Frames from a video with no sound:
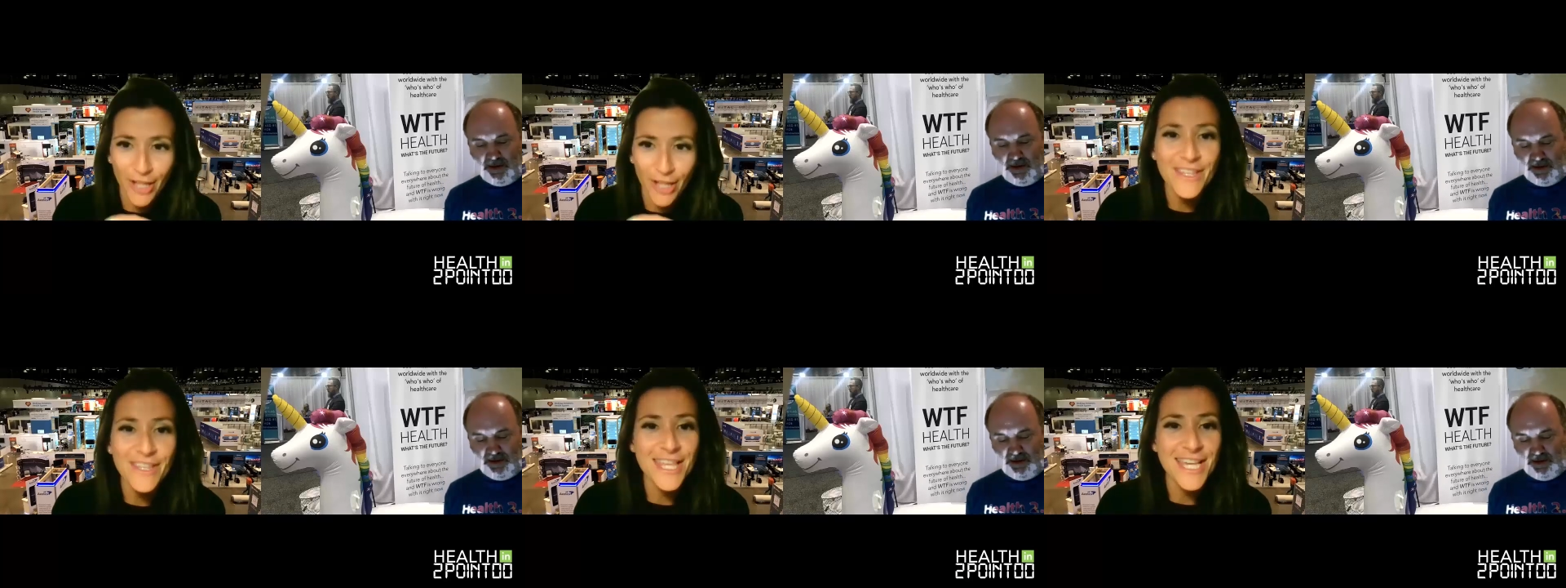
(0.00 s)

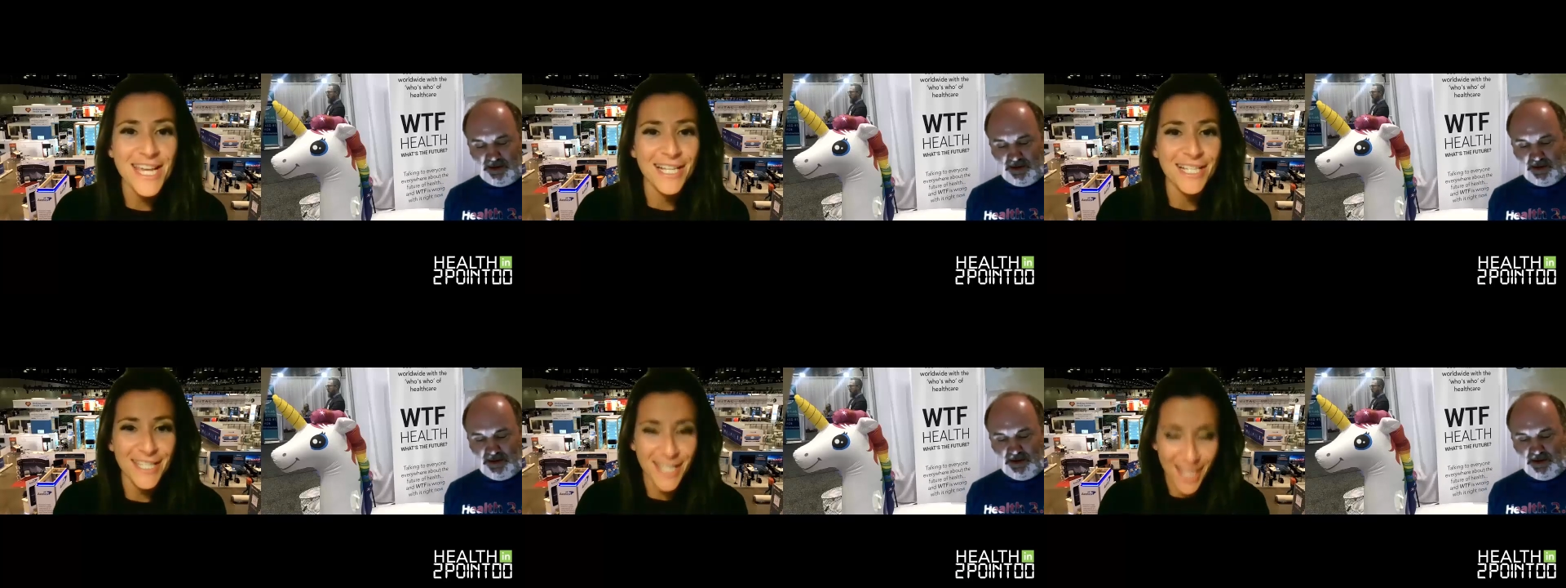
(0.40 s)
Speaker 1: of the
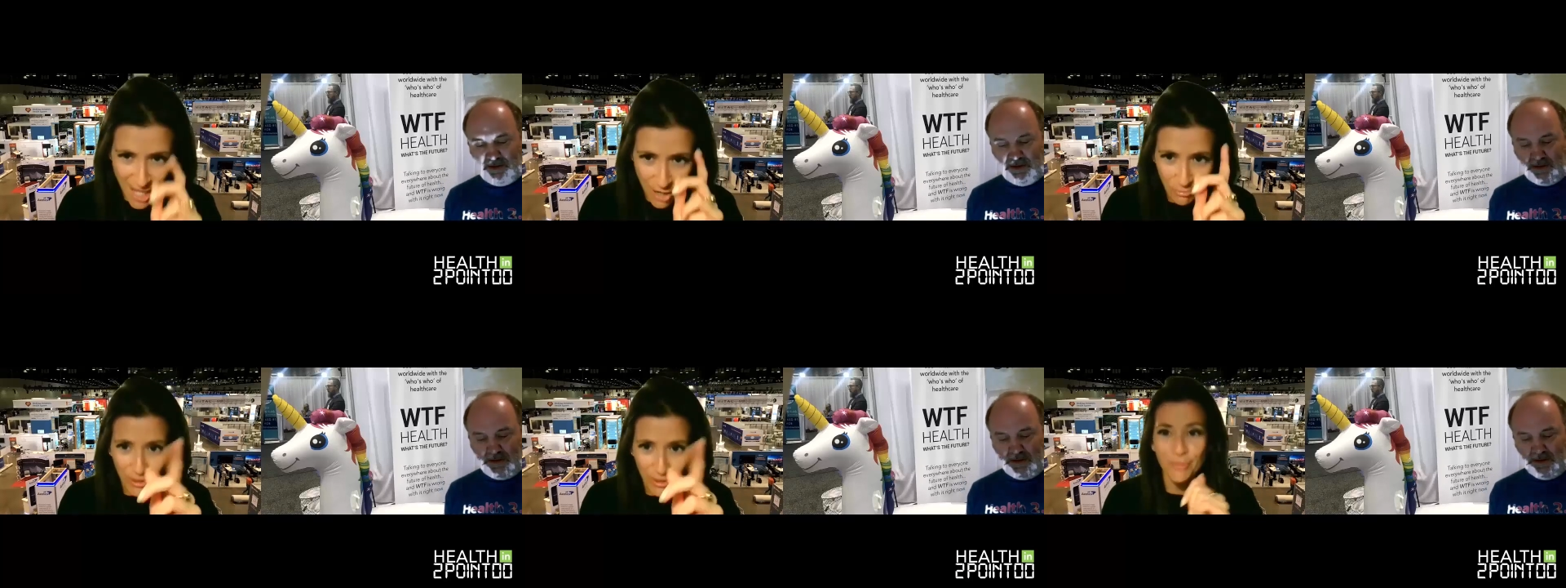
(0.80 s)
things that
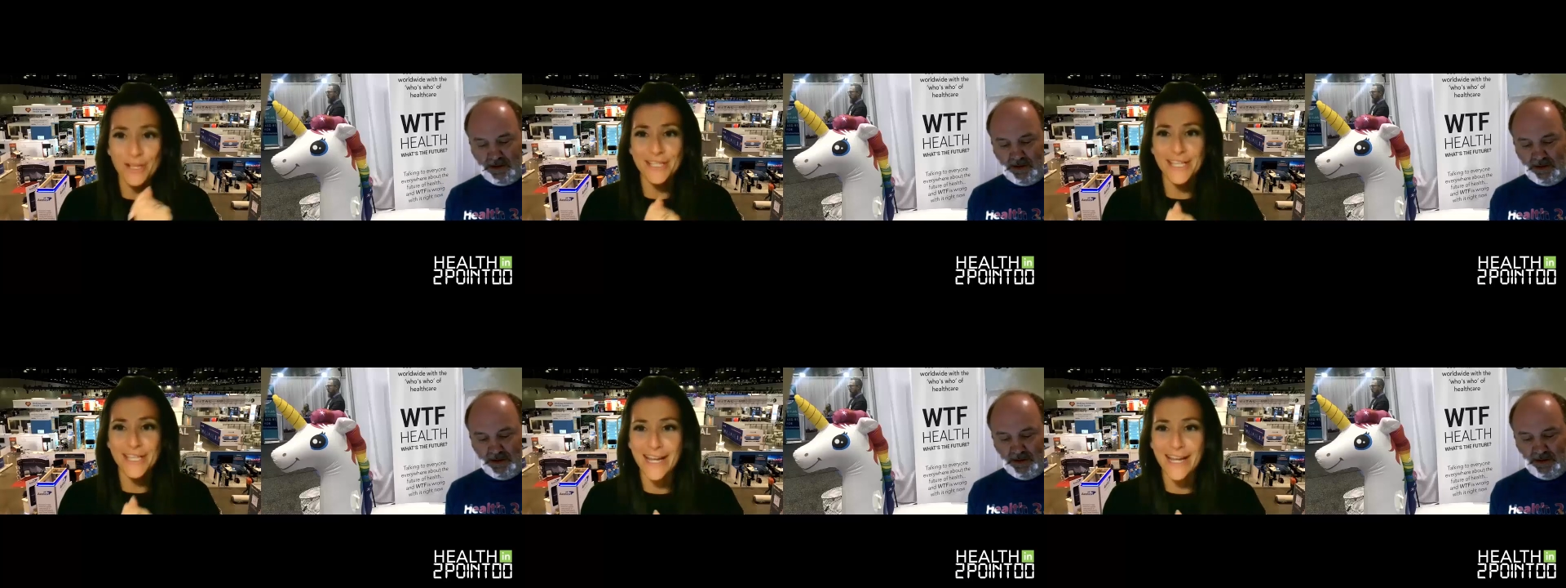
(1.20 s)
we are
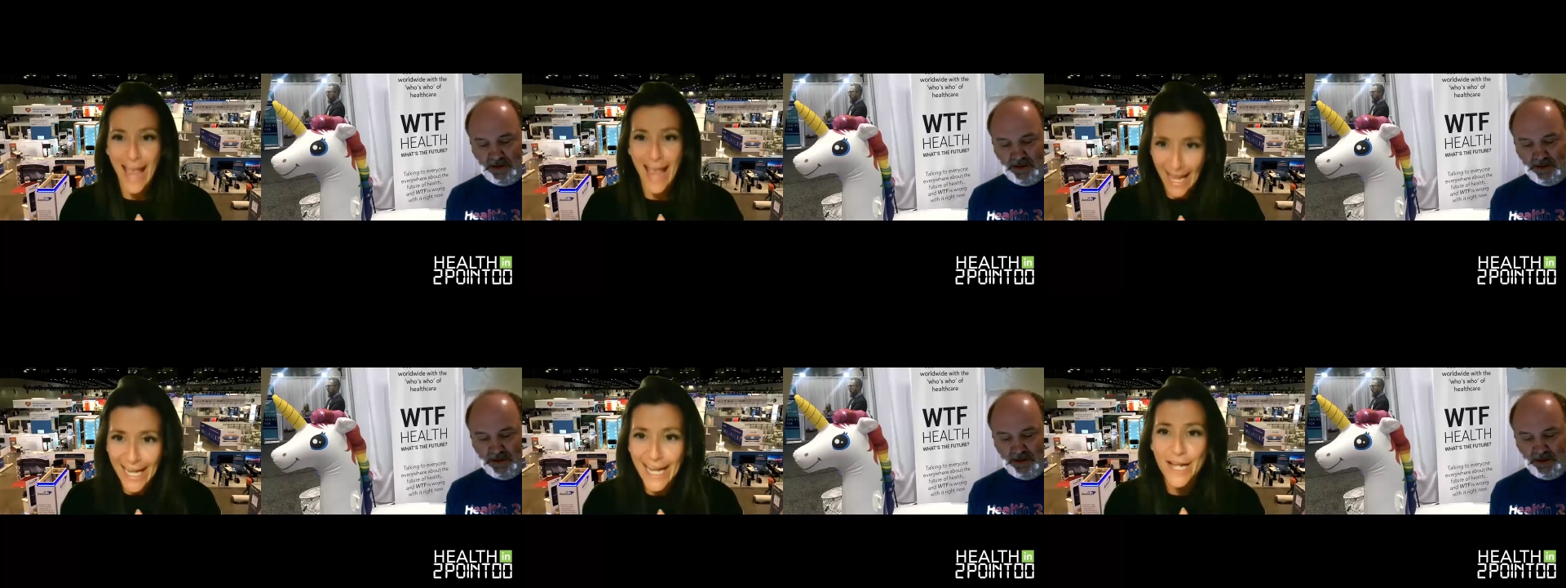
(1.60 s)
missing
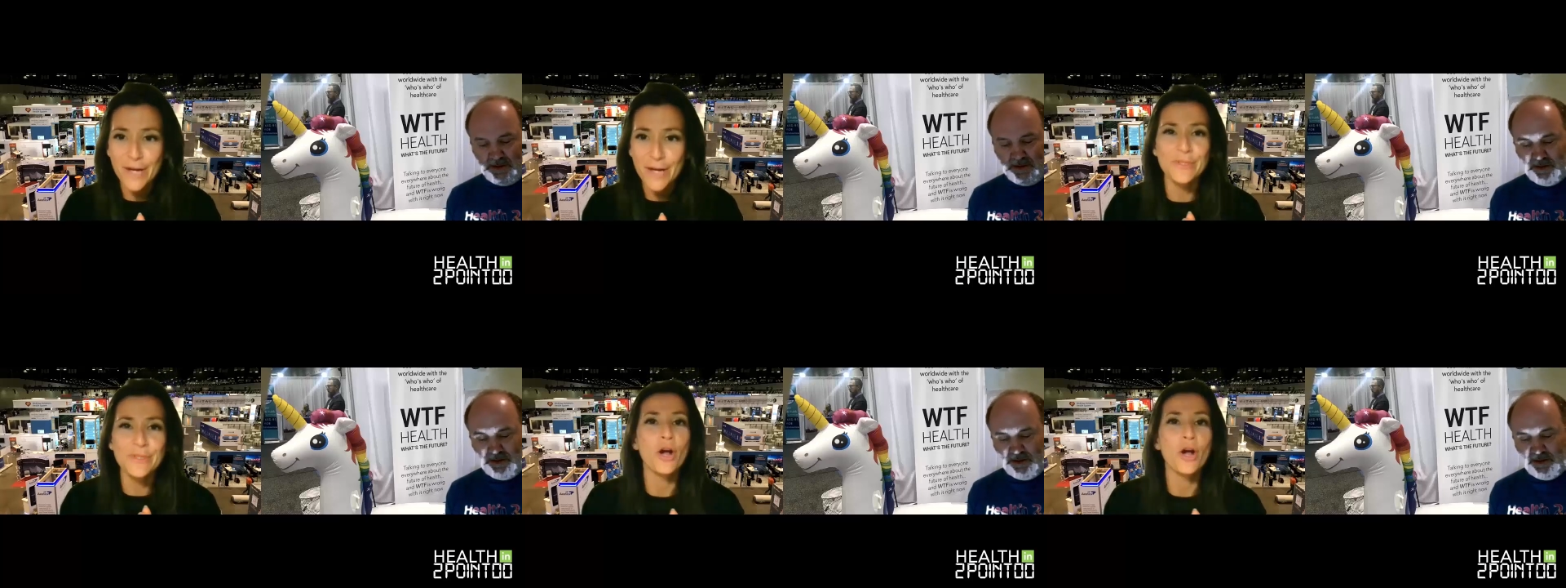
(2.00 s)
at
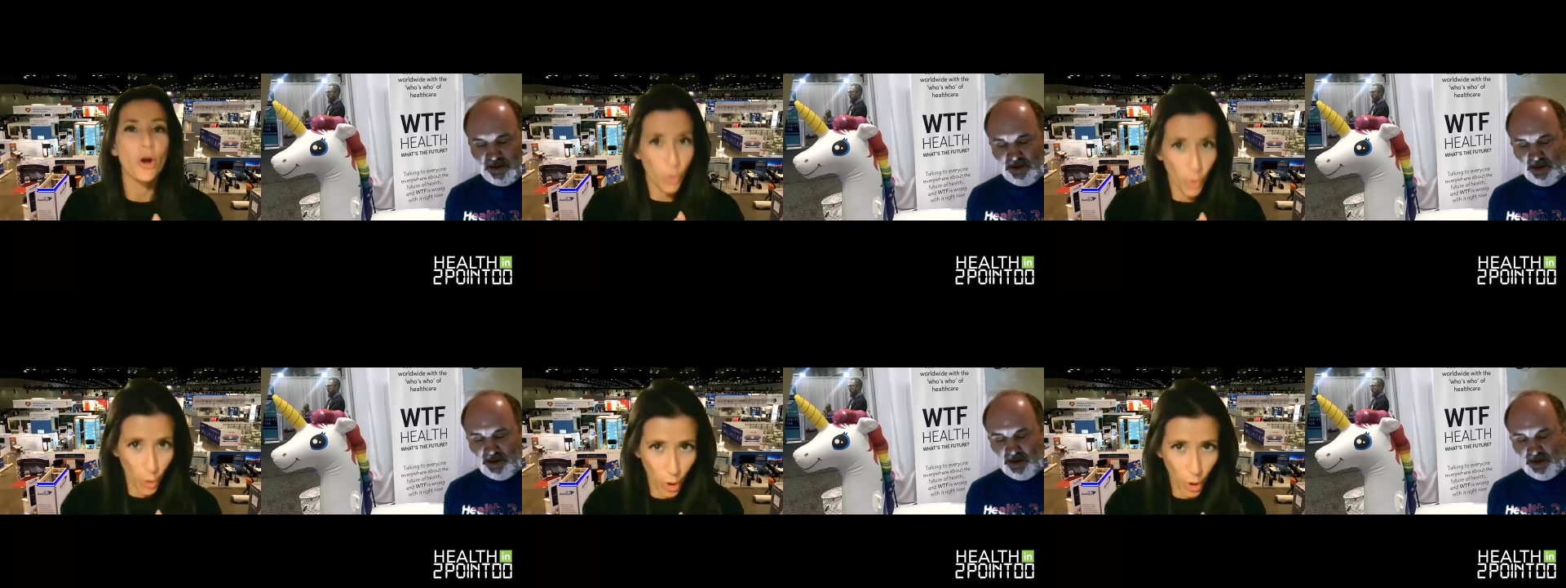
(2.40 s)
HIMSS
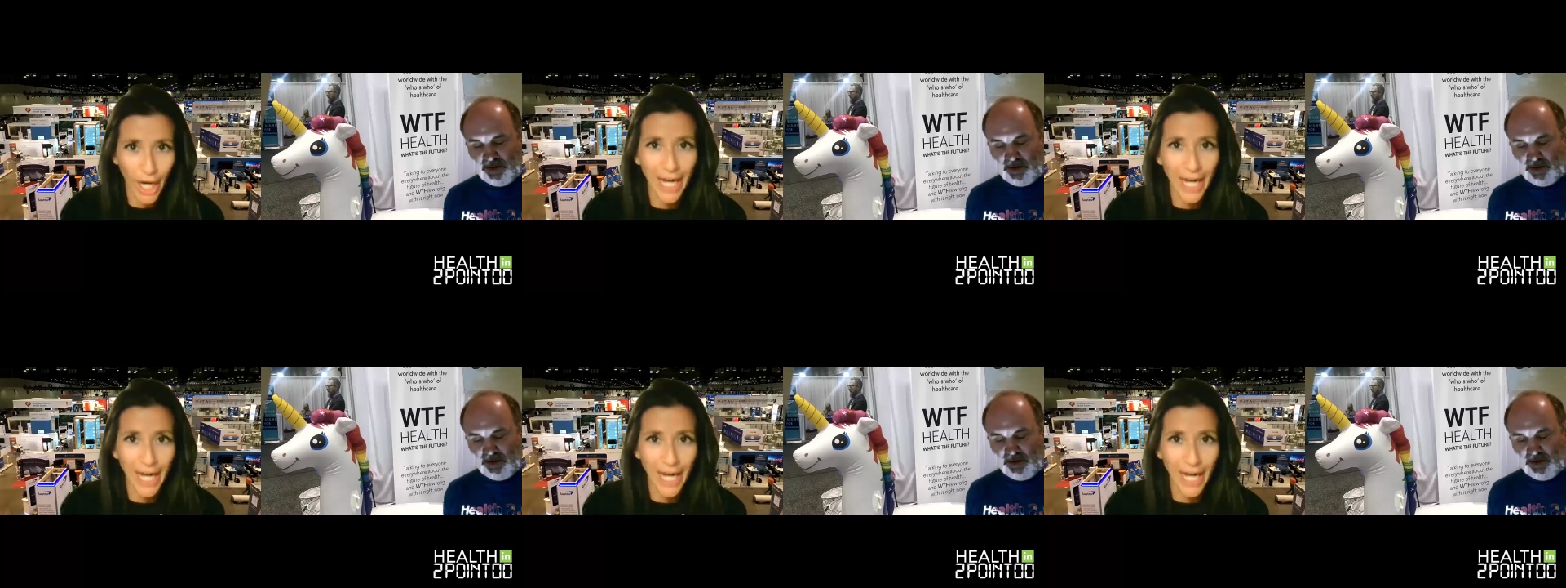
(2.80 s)
right